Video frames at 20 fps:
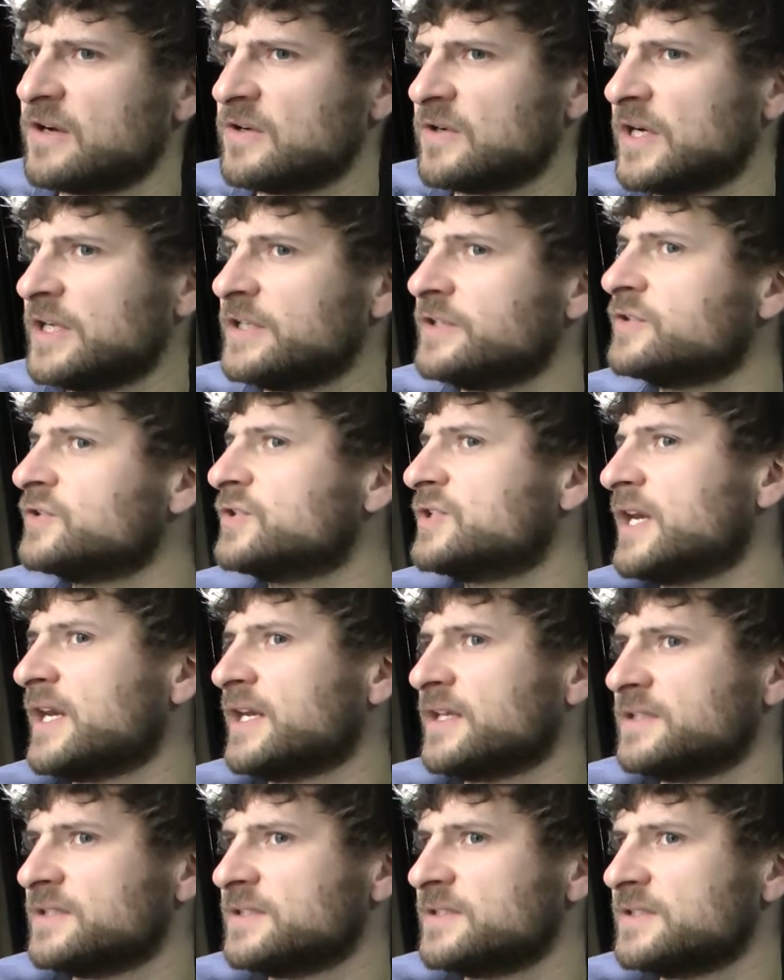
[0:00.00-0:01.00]
now
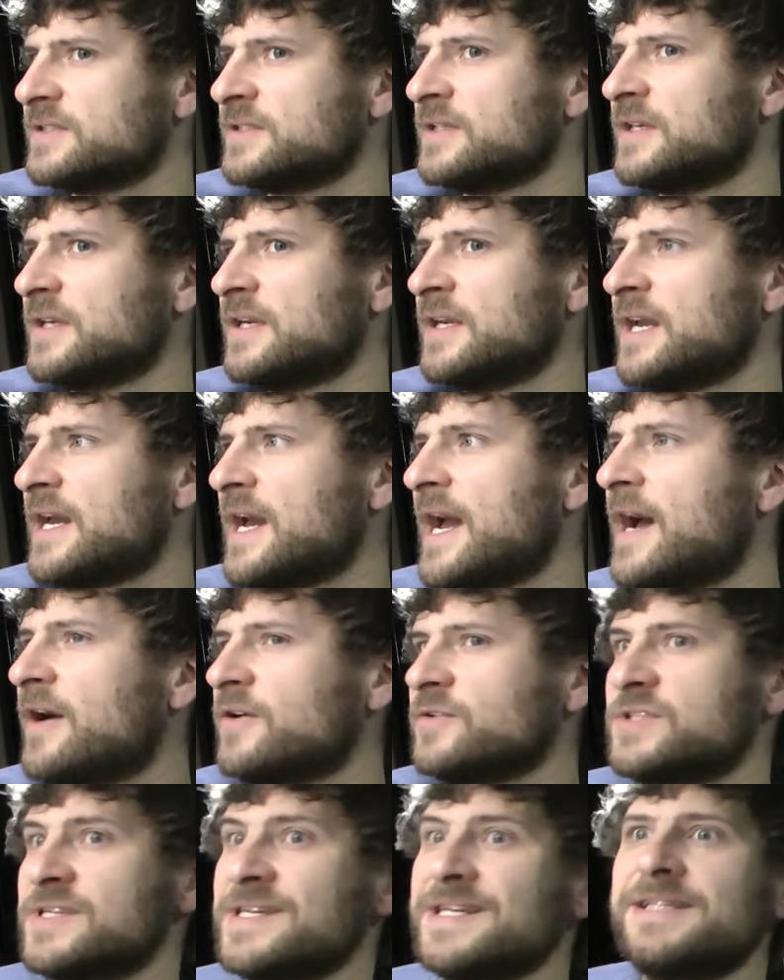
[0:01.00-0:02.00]
understands
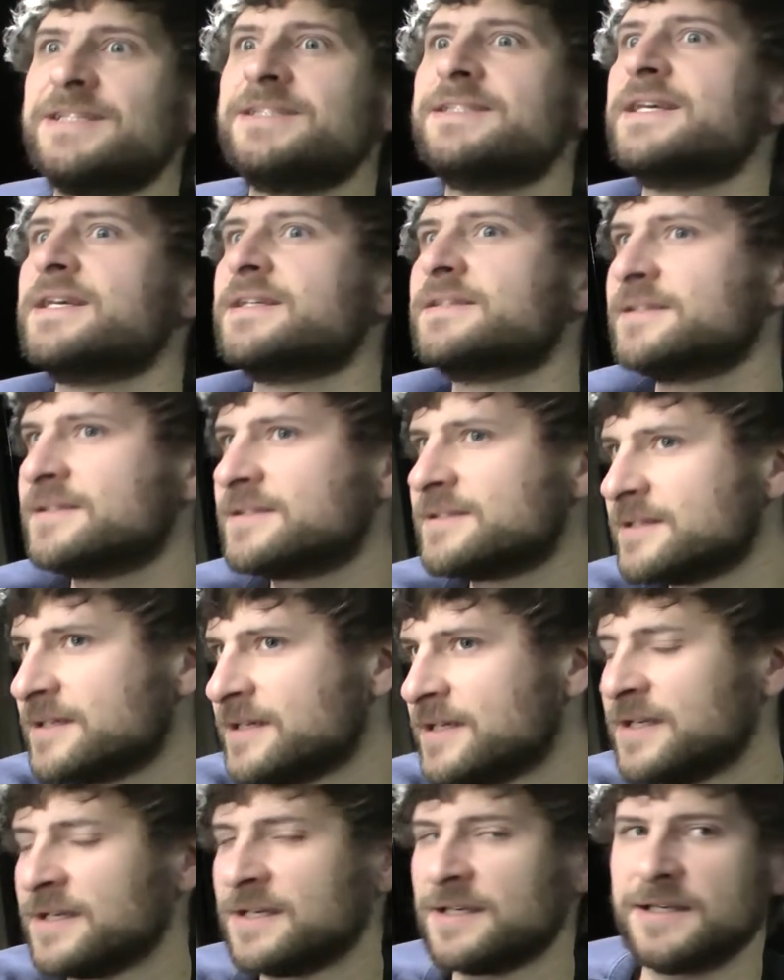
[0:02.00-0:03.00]
how to exist